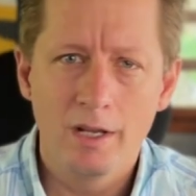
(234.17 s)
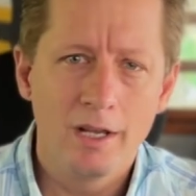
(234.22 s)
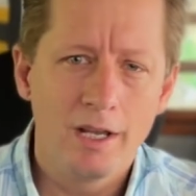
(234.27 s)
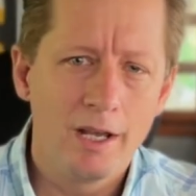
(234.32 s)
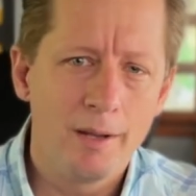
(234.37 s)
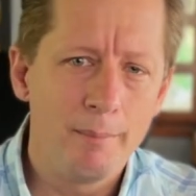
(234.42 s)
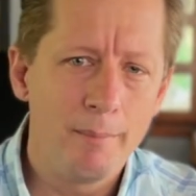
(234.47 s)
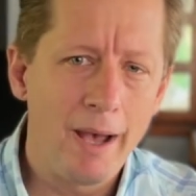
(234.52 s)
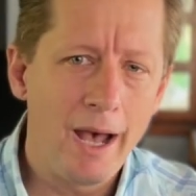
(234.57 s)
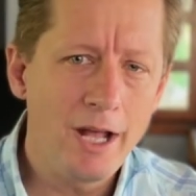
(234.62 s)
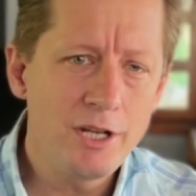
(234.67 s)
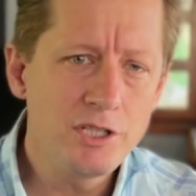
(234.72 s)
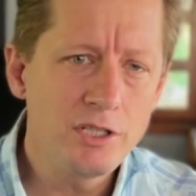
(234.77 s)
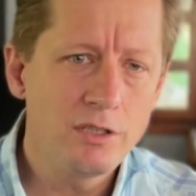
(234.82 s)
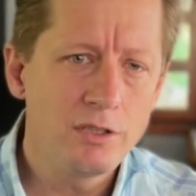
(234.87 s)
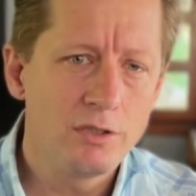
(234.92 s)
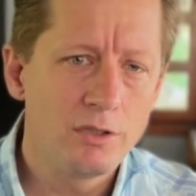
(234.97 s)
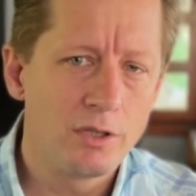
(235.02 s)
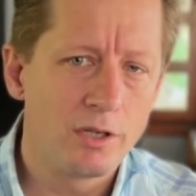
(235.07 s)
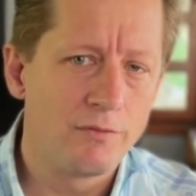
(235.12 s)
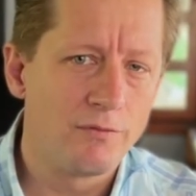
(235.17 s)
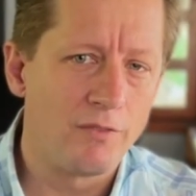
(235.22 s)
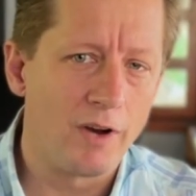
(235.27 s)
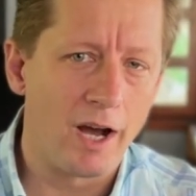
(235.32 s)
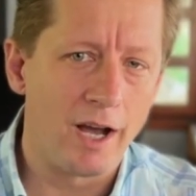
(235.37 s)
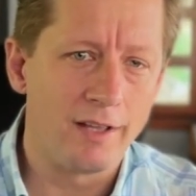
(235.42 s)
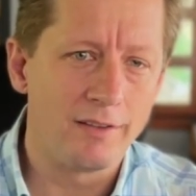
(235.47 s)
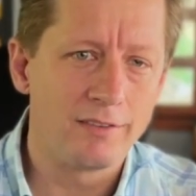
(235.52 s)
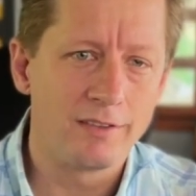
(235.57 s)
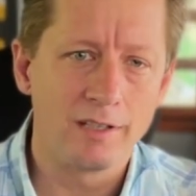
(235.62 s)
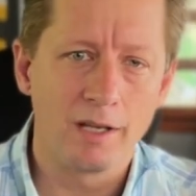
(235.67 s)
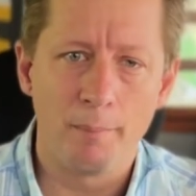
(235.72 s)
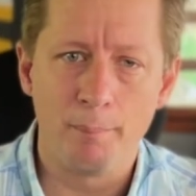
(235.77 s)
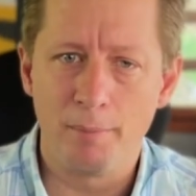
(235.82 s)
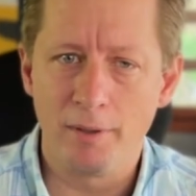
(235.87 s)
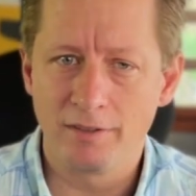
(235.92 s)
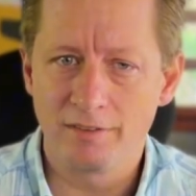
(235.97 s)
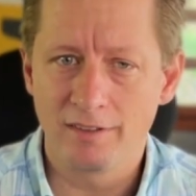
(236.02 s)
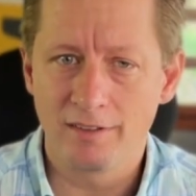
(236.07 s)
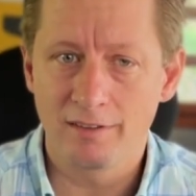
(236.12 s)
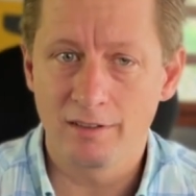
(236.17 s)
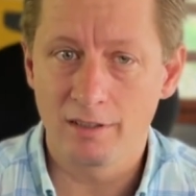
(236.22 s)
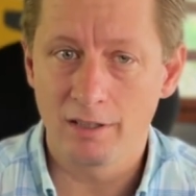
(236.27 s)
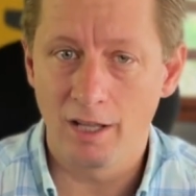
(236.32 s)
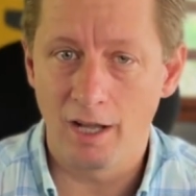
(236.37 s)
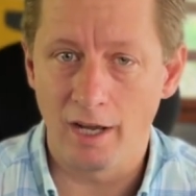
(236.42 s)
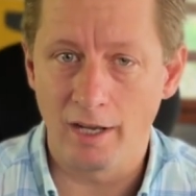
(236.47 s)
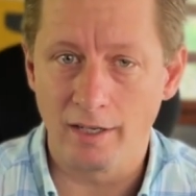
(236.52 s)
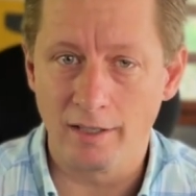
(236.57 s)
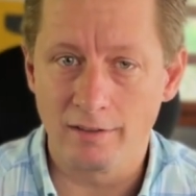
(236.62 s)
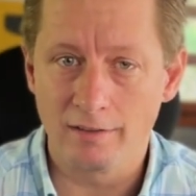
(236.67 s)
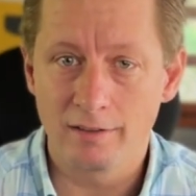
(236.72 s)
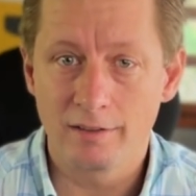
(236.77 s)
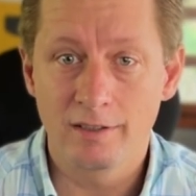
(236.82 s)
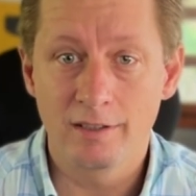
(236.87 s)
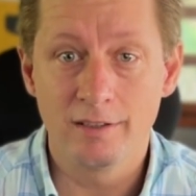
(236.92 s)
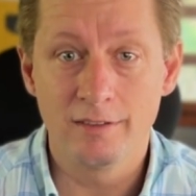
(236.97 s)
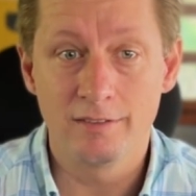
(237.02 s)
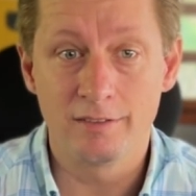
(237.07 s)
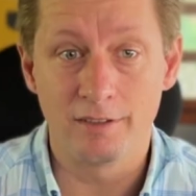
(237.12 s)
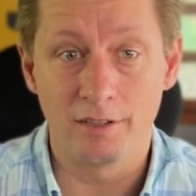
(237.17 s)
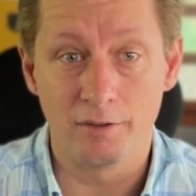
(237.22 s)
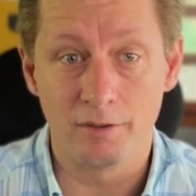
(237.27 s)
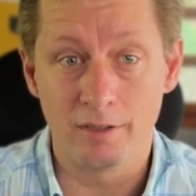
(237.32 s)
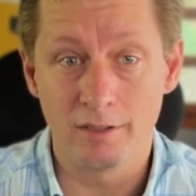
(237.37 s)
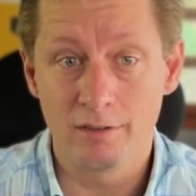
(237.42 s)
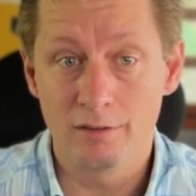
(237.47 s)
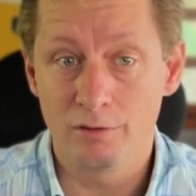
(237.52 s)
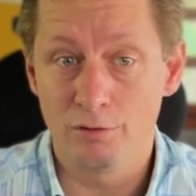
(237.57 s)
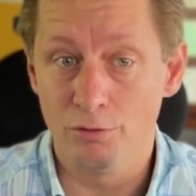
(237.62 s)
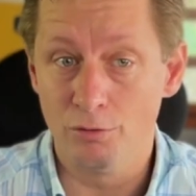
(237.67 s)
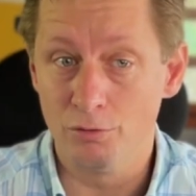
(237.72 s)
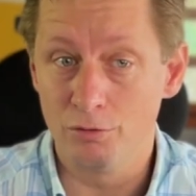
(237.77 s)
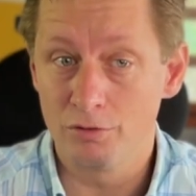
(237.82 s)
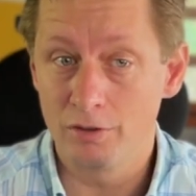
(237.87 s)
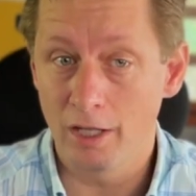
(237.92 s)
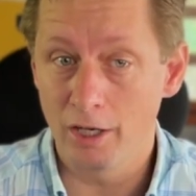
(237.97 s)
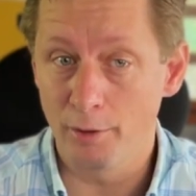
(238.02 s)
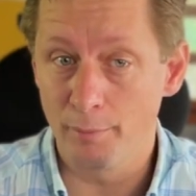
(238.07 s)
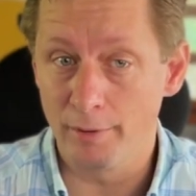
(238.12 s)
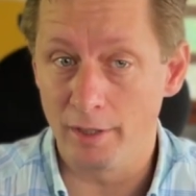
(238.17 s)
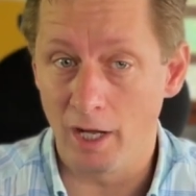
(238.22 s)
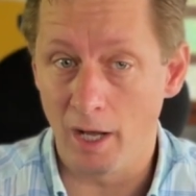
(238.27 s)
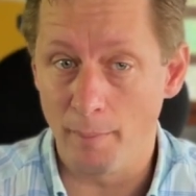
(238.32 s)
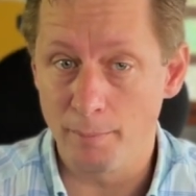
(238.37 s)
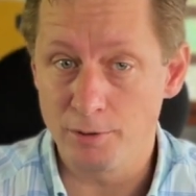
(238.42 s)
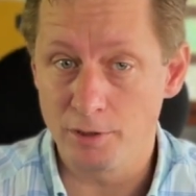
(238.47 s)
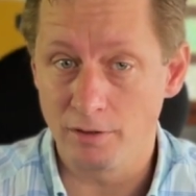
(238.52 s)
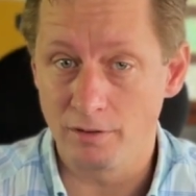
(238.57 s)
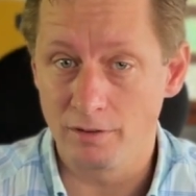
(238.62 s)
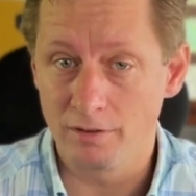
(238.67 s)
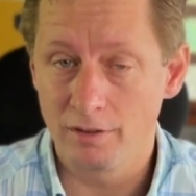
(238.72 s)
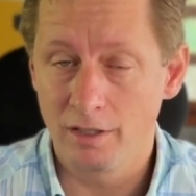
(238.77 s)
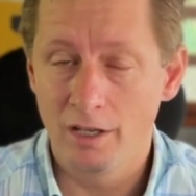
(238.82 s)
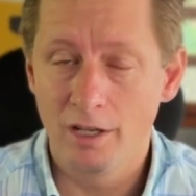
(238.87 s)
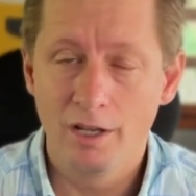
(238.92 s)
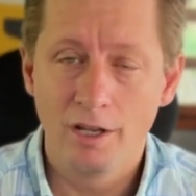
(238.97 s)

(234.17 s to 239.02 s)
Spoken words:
Imagine you're advising a business client considering two settlement options.